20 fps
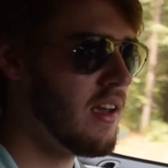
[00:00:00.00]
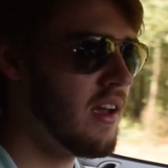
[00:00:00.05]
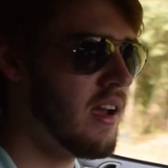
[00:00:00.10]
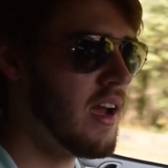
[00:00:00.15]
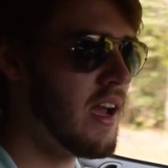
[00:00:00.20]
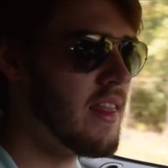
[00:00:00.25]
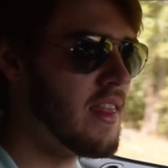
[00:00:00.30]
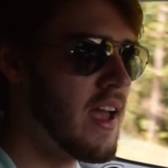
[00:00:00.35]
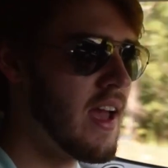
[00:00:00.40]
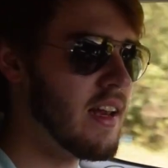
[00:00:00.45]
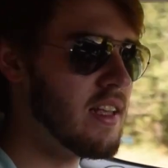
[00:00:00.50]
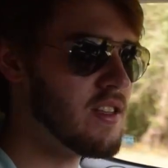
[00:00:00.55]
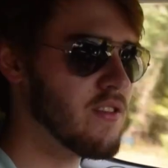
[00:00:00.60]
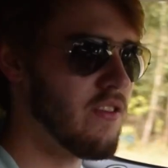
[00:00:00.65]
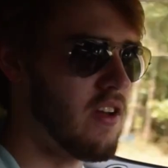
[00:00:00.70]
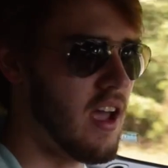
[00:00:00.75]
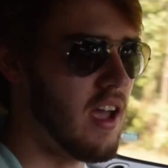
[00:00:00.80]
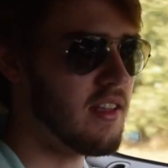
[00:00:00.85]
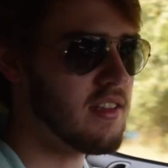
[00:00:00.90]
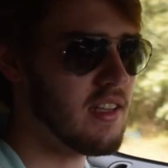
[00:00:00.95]
and that is
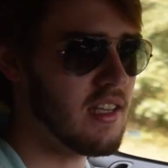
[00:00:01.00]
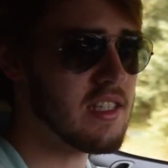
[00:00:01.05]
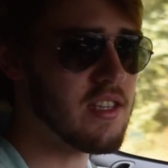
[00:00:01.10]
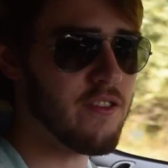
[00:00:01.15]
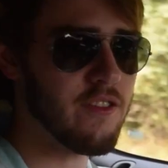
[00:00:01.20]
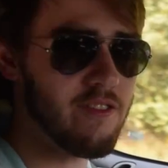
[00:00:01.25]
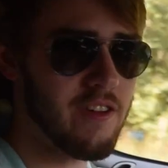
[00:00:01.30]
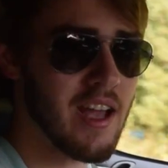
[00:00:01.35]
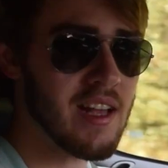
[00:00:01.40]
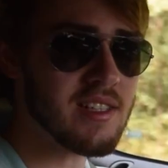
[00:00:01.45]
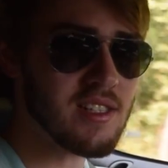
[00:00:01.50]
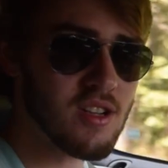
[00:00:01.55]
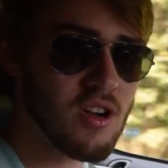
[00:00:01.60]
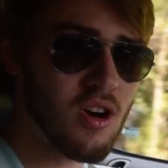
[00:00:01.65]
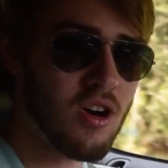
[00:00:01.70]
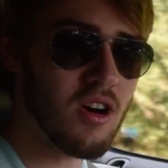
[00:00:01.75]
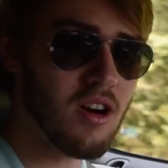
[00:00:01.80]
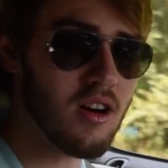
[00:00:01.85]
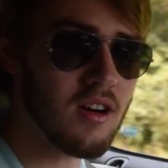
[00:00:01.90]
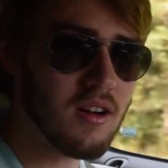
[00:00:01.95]
fast. That's a fast
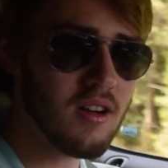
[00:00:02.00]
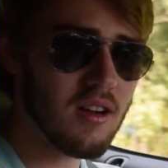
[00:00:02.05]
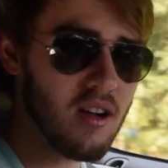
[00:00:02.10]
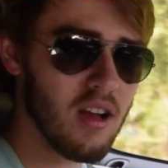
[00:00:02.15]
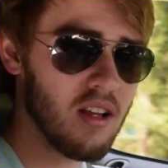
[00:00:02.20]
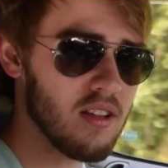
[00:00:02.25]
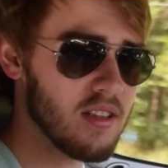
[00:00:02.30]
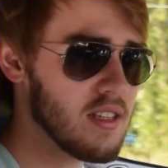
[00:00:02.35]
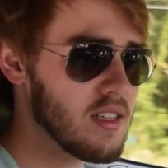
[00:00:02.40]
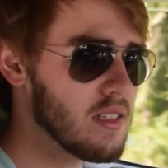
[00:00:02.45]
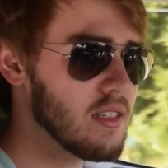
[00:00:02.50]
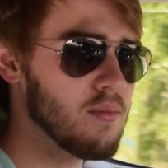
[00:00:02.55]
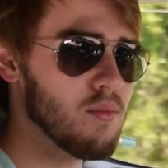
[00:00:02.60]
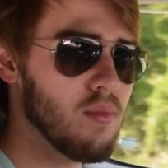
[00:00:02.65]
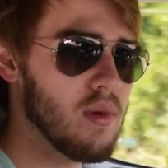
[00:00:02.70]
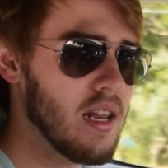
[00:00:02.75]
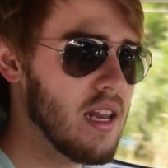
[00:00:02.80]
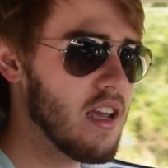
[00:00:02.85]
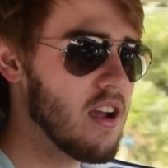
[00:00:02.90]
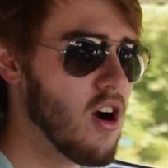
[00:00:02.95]
car.
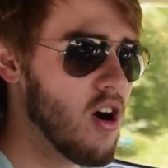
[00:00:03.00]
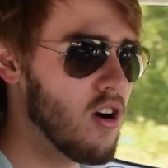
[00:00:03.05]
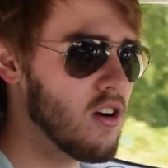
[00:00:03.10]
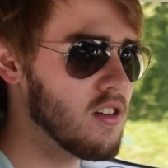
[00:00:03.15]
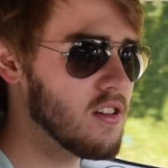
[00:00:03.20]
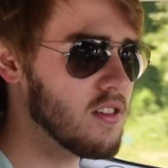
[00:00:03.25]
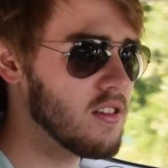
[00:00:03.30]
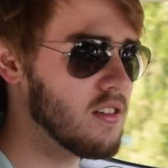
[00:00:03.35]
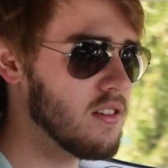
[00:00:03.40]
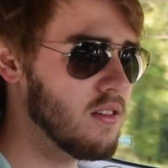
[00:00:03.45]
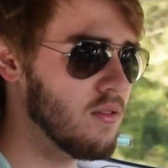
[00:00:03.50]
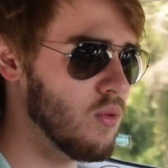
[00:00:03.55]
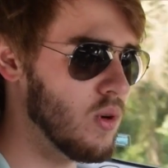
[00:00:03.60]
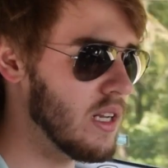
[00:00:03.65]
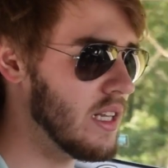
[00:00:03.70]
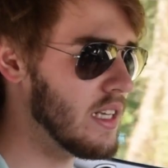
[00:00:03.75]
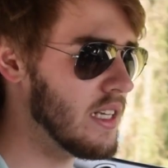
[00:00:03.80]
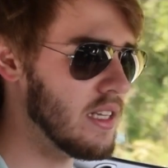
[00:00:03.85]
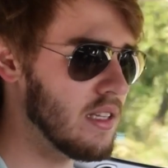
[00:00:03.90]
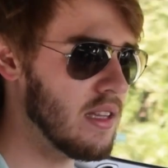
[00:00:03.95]
Many cars
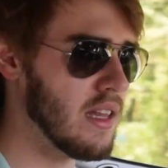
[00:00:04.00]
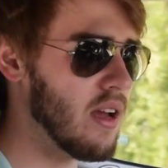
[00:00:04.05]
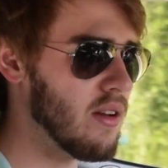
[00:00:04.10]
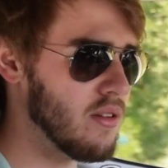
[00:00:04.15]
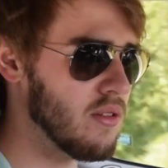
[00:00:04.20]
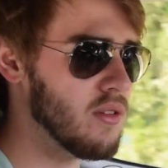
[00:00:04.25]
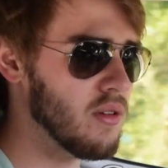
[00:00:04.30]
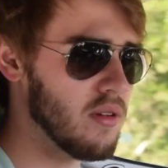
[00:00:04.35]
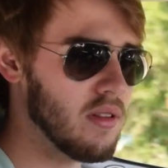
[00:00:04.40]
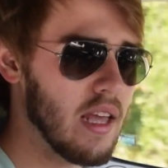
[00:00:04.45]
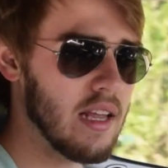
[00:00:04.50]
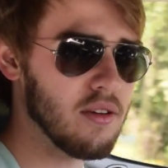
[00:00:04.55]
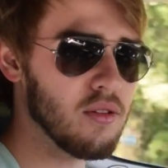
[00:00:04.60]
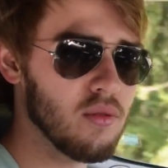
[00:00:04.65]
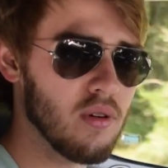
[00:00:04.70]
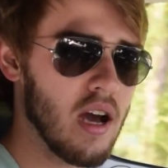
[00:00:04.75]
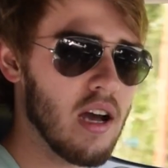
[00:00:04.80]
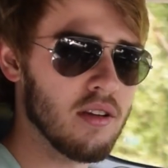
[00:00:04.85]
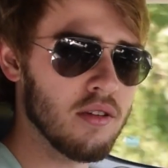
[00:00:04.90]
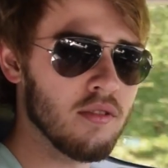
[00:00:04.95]
really they do
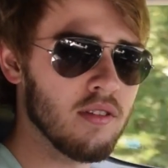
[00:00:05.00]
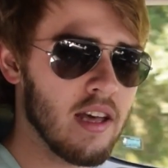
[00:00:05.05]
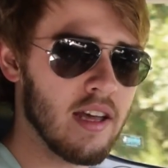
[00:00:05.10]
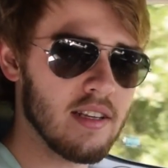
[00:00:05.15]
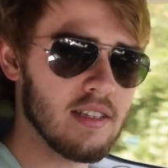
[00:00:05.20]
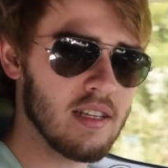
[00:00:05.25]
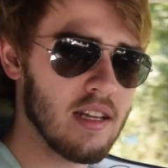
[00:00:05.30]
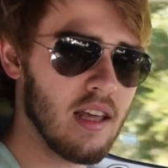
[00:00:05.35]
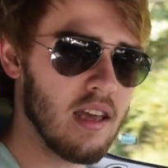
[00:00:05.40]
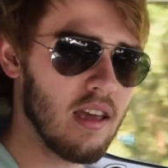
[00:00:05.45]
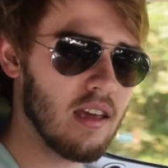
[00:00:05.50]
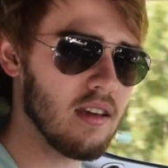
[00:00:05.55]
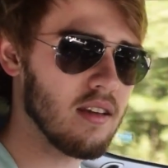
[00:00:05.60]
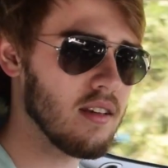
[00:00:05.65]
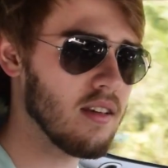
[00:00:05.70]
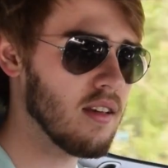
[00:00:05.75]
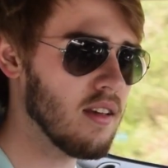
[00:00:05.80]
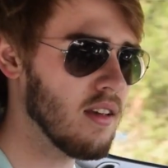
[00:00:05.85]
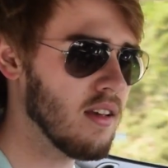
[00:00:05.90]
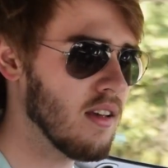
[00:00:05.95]
not do that today,
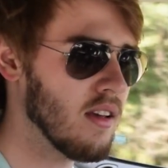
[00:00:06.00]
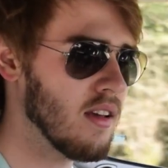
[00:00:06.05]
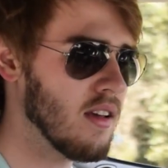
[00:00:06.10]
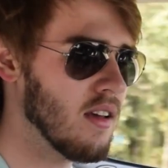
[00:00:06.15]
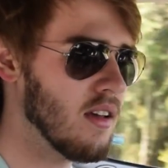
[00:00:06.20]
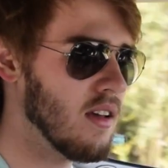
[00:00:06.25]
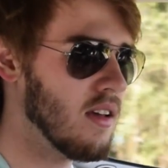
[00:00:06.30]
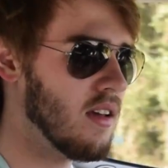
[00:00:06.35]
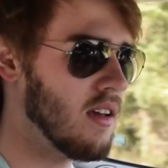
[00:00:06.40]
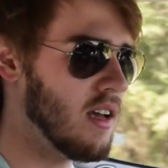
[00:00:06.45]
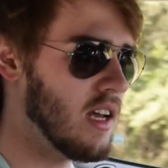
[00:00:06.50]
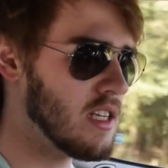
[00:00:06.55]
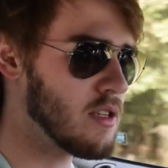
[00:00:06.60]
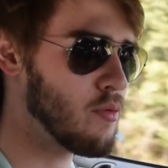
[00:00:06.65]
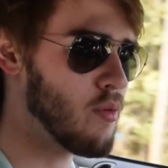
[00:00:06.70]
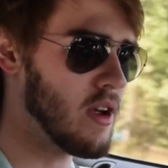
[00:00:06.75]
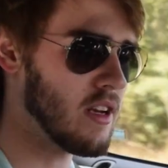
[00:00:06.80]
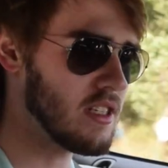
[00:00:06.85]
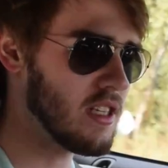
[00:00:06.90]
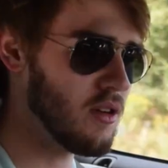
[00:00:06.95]

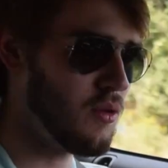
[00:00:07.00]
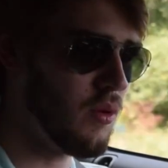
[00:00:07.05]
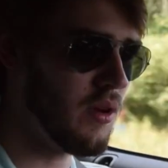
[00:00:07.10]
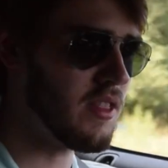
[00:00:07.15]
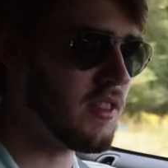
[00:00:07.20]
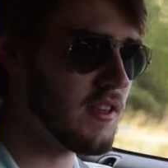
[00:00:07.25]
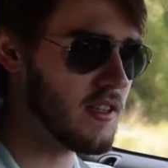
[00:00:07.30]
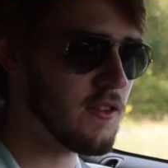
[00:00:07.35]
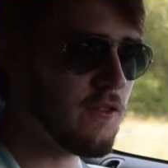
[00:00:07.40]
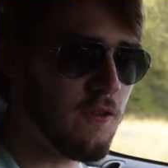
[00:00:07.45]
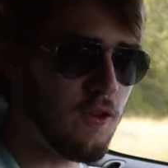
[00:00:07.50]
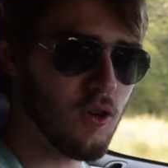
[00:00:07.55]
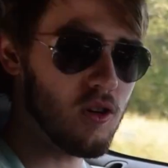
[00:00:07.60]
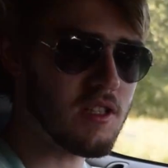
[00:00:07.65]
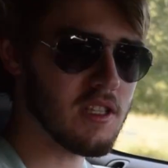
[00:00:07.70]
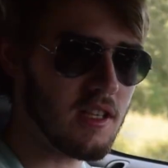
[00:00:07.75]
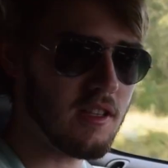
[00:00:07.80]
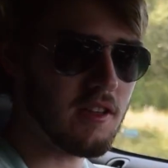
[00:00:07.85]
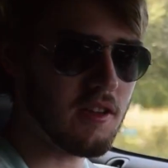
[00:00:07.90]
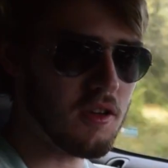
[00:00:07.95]
especially with this
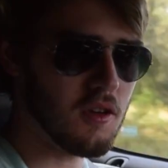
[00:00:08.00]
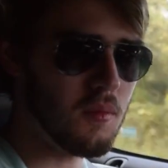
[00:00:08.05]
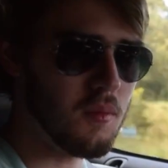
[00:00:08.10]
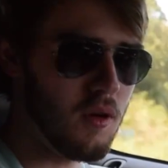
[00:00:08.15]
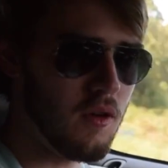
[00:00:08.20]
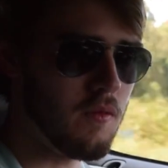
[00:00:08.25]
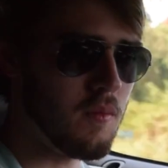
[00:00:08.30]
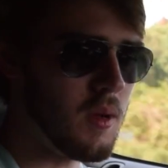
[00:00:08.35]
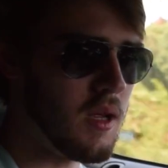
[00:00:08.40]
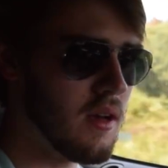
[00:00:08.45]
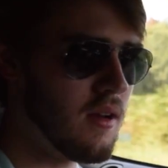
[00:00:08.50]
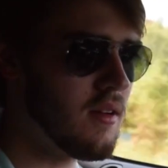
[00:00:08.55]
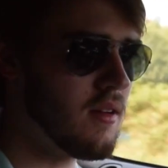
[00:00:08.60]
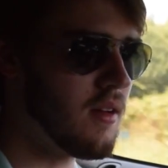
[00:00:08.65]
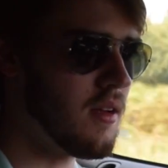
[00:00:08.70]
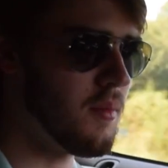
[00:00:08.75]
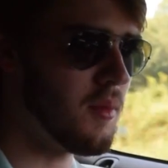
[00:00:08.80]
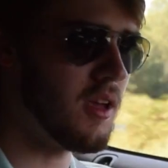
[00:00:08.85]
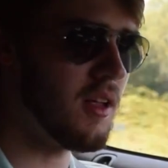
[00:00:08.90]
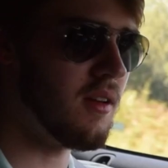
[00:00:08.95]
4-cylinder movement.
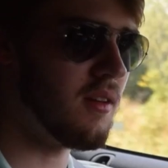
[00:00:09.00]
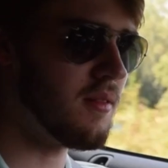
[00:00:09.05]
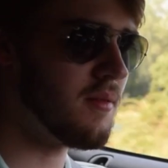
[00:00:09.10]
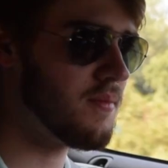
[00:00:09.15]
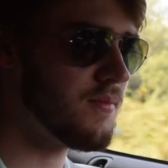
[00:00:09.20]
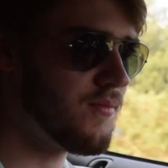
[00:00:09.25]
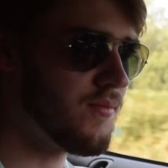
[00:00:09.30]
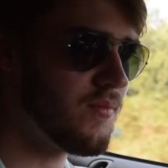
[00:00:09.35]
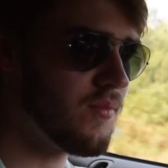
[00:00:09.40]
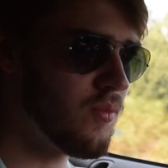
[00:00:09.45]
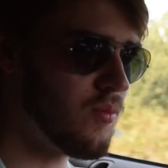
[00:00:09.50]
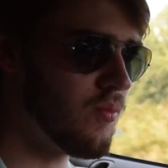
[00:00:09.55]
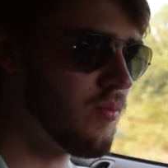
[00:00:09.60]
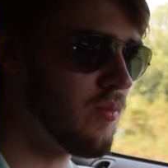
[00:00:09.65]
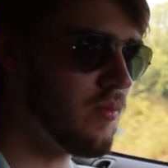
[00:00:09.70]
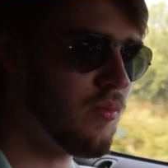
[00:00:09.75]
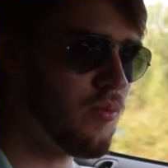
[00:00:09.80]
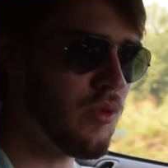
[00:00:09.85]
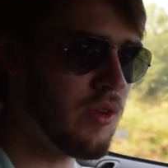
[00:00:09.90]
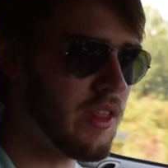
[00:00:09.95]
I mean,
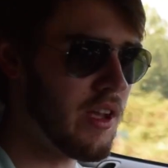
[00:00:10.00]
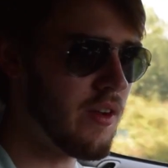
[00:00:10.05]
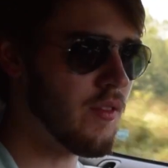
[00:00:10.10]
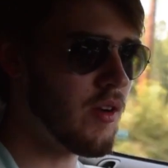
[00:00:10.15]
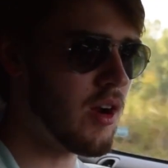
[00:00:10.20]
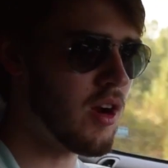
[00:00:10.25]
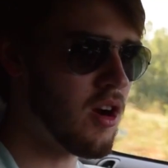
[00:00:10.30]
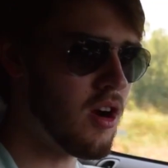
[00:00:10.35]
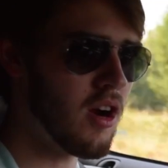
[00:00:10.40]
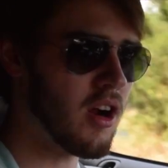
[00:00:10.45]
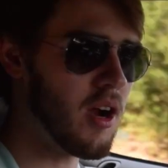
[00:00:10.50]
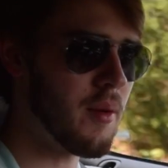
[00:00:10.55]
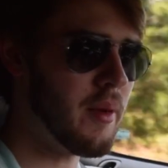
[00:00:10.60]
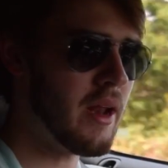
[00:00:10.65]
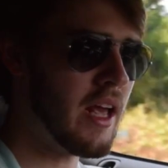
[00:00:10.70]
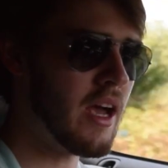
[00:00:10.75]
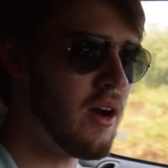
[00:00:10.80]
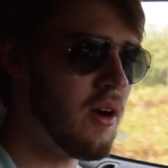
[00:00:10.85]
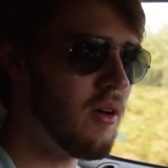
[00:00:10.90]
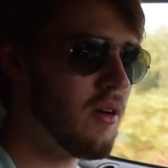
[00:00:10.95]
with every car coming
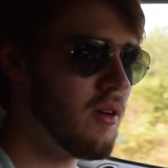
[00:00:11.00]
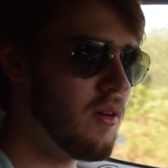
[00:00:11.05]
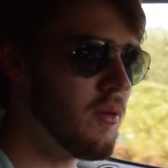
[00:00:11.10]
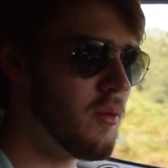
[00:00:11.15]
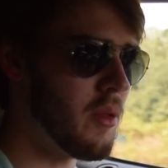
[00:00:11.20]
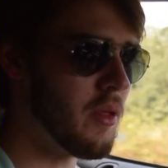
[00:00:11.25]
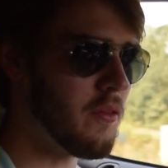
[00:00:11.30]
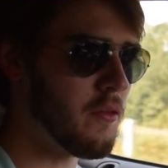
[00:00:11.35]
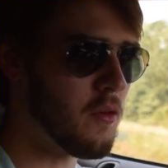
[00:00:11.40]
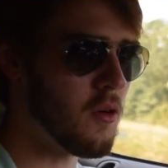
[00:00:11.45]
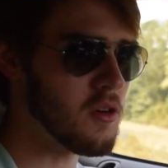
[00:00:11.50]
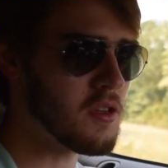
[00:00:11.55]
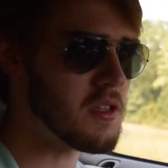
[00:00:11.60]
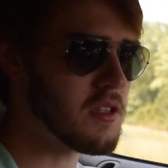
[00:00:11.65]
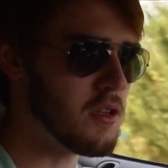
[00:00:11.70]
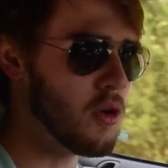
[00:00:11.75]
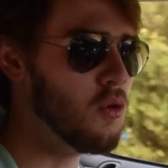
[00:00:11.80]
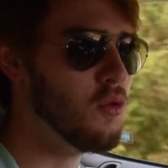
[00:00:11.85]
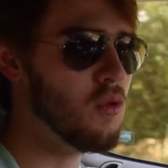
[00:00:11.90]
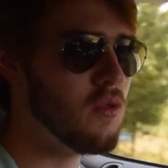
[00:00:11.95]
out with a
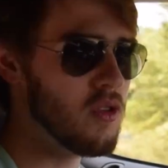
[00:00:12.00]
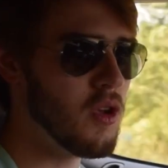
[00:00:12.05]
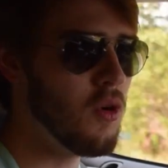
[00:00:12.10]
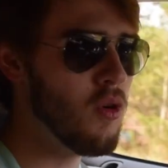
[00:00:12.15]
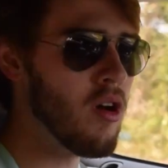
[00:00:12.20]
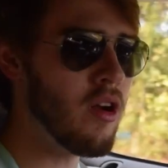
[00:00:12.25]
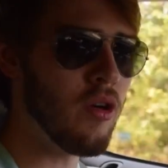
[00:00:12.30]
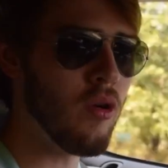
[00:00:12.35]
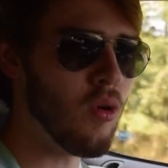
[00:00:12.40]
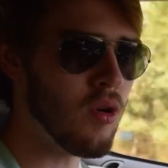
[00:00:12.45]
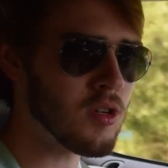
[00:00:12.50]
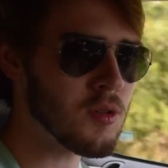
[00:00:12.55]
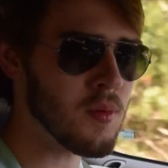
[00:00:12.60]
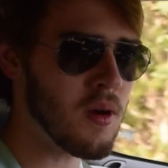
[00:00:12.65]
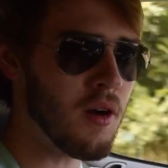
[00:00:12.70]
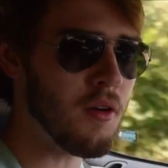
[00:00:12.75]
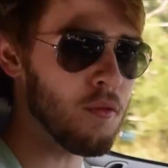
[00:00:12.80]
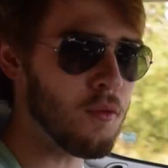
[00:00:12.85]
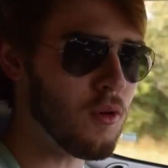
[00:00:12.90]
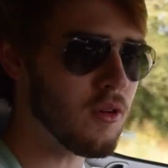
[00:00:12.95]
200
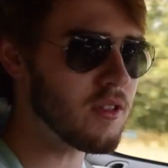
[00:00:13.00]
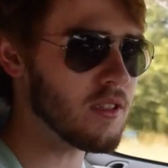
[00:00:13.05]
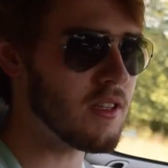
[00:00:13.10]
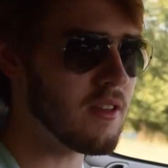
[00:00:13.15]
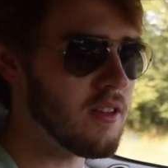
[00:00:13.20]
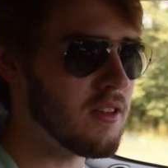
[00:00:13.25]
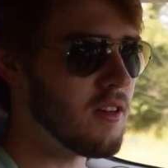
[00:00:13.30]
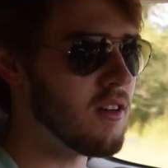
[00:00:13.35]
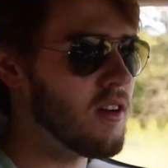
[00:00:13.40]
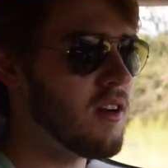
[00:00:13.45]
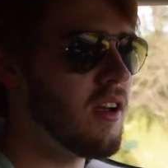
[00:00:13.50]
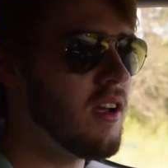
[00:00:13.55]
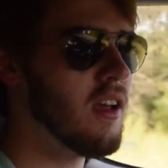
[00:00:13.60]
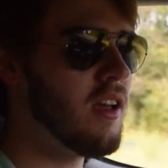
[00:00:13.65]
horsepower 4-cylinder